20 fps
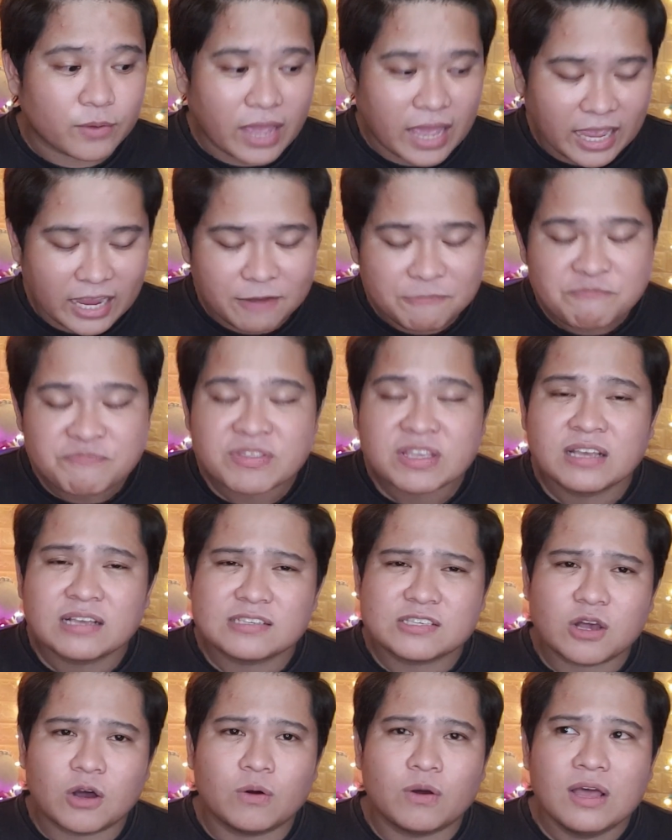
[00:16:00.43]
Okay,
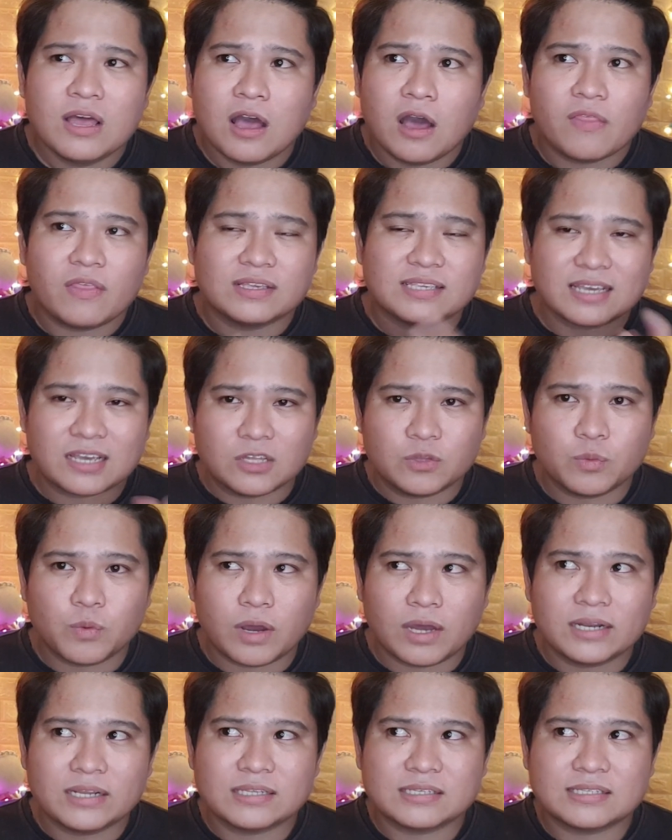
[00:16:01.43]
so and the second
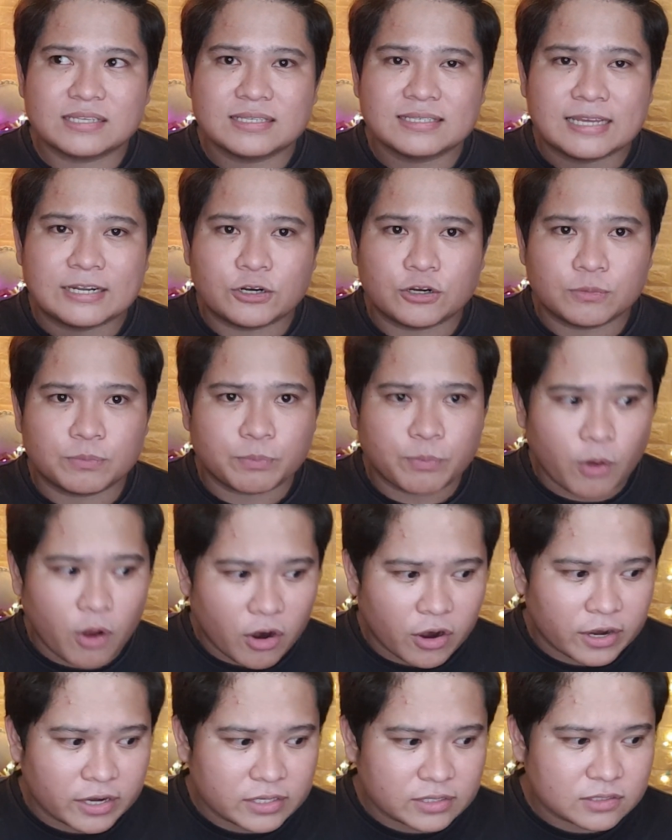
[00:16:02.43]
one is the central
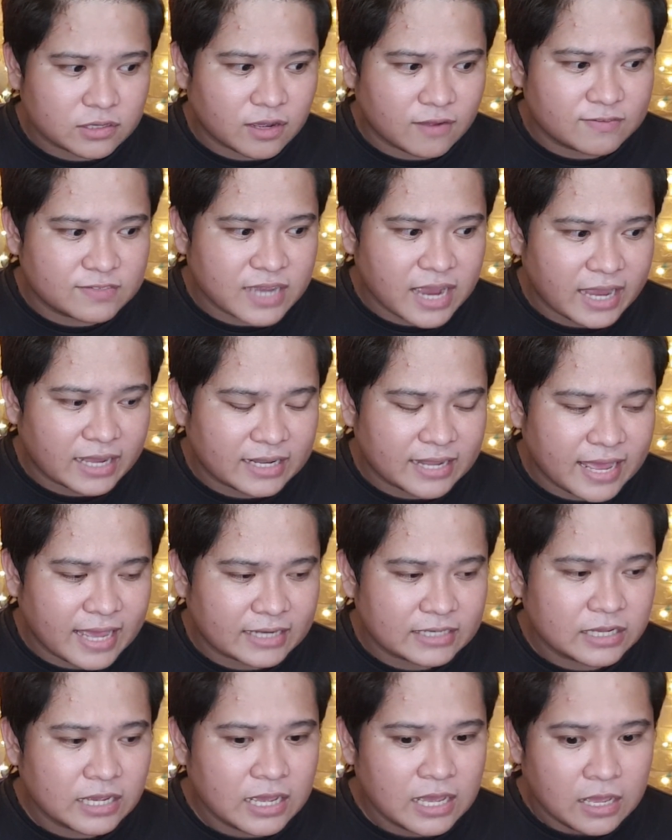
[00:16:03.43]
part of
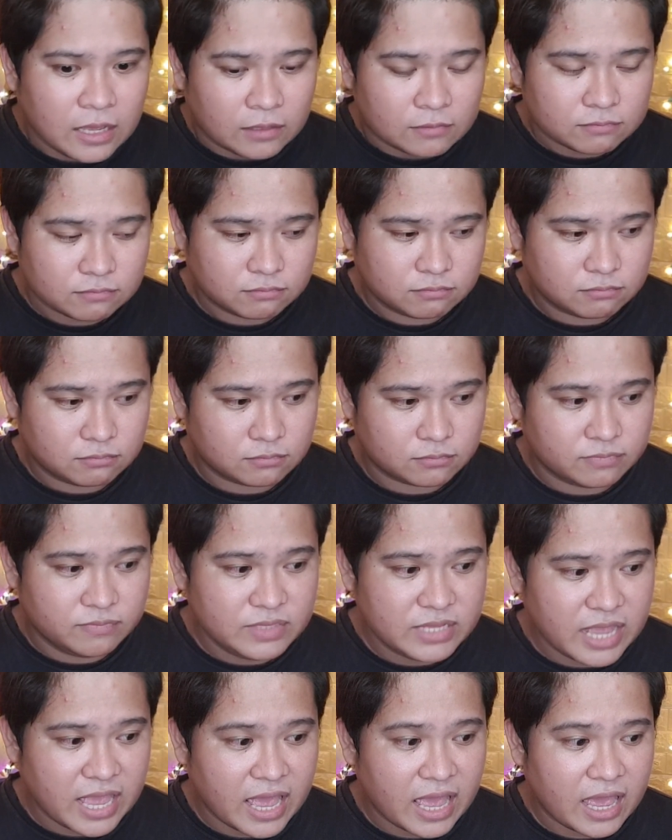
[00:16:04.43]
Thailand,
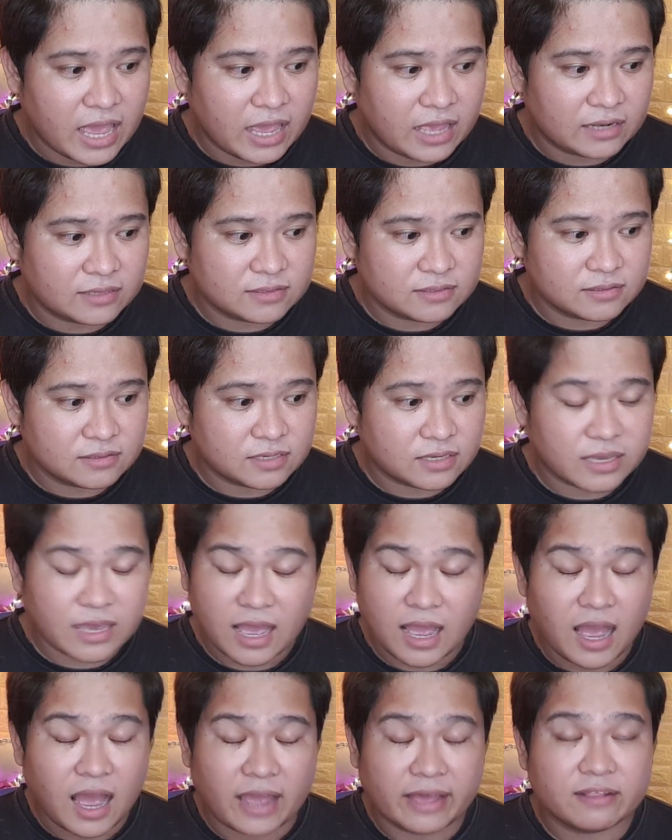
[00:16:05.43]
and
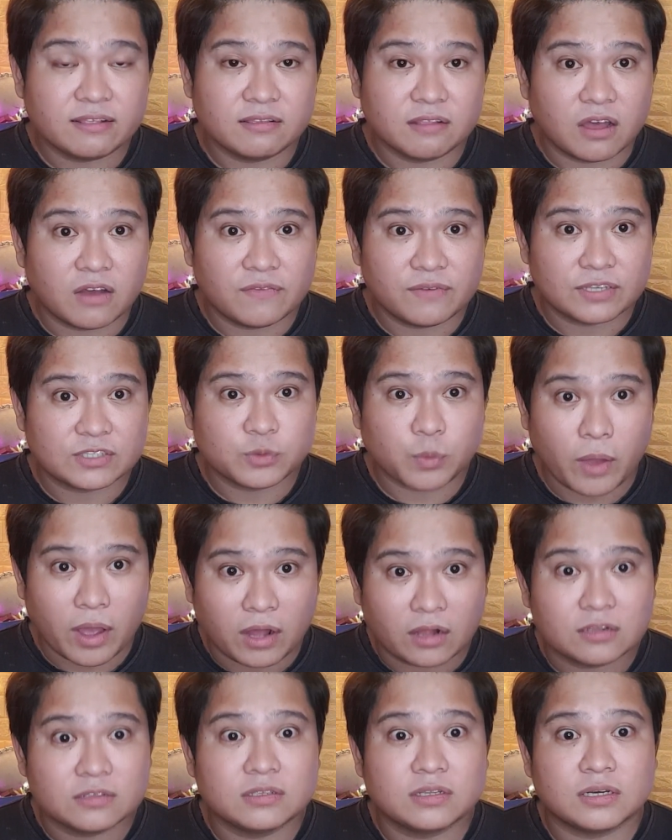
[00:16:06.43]
yeah, I love as
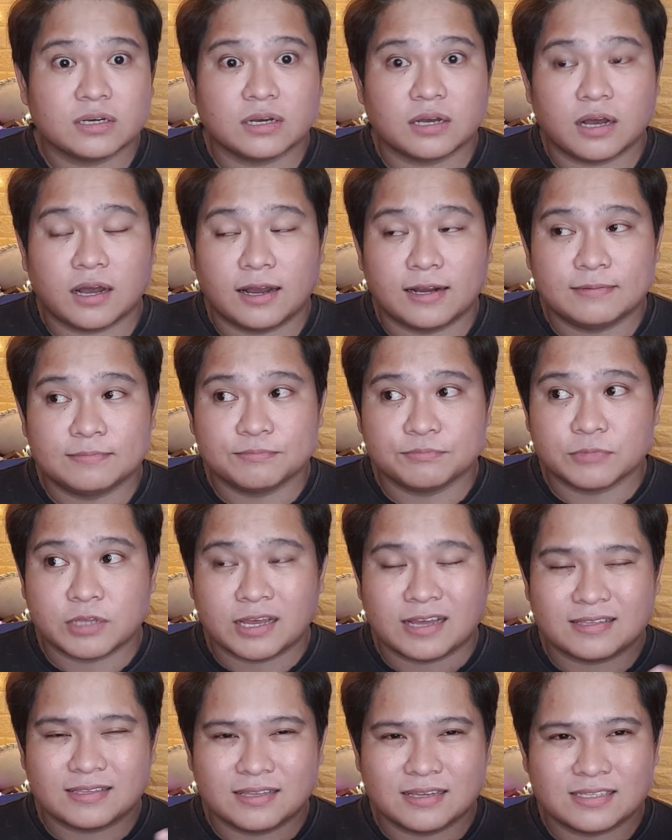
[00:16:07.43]
well the
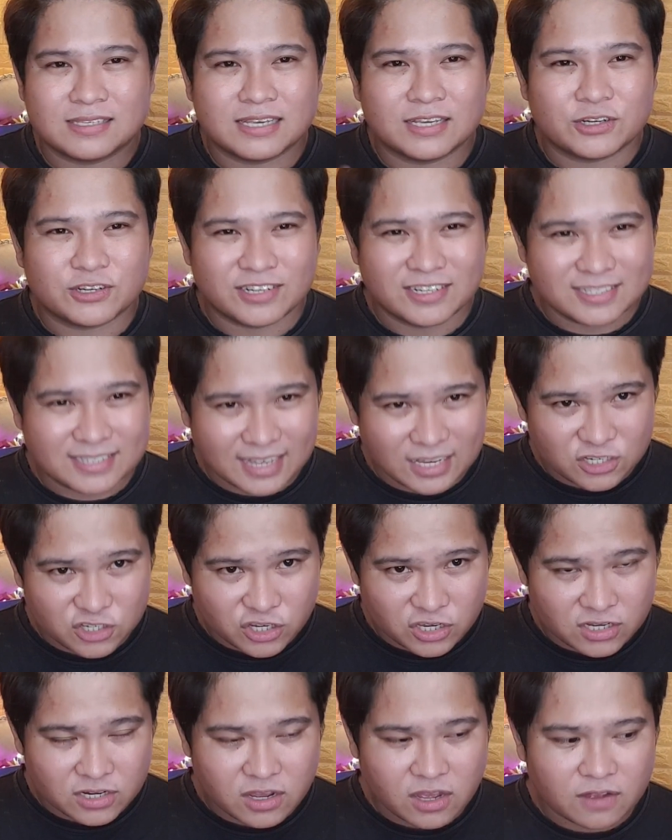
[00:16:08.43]

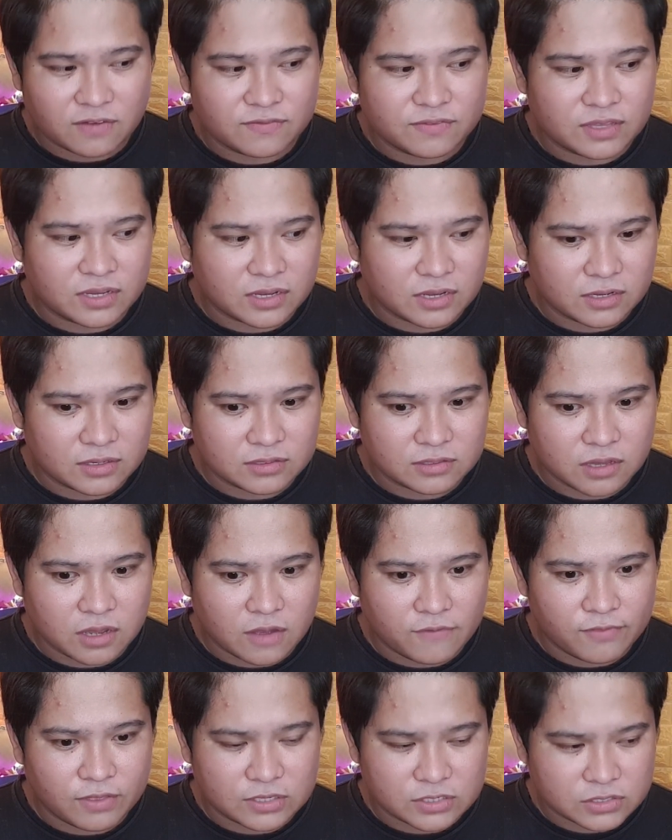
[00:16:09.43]
synchronization of
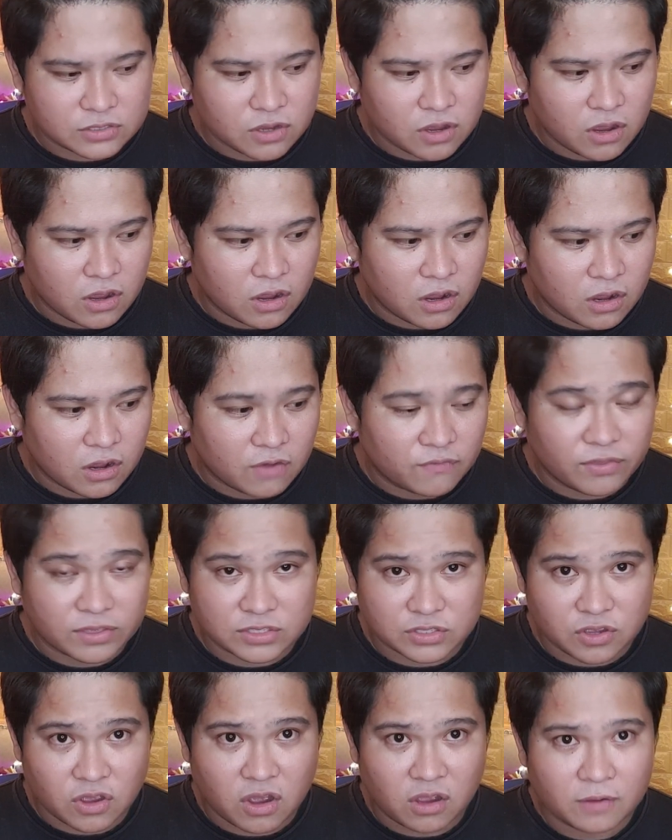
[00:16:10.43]
the
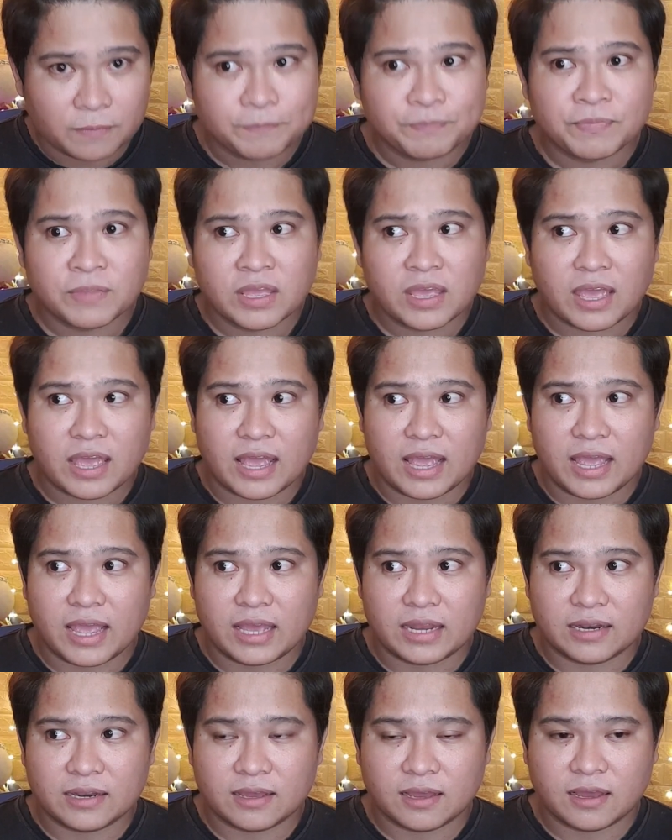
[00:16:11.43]
song,
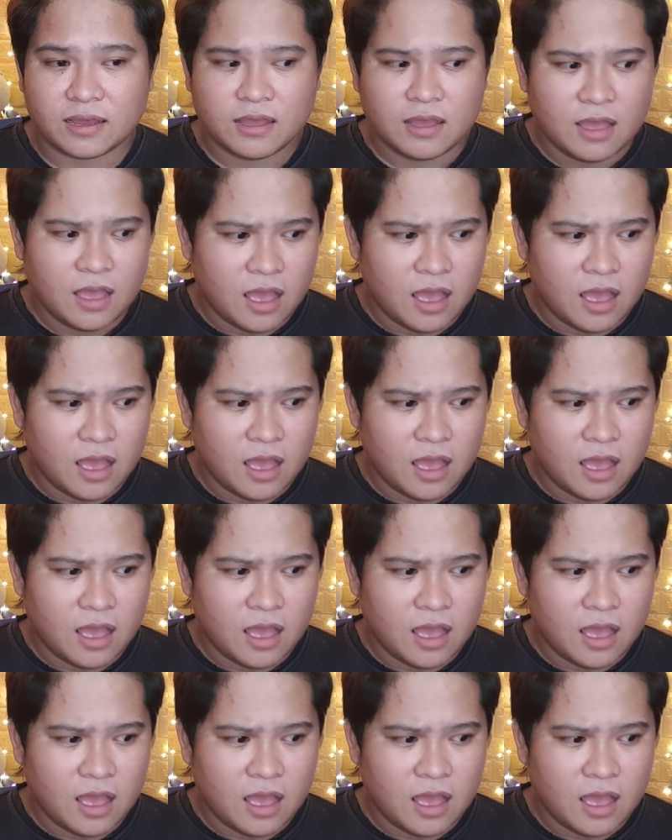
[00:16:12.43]
and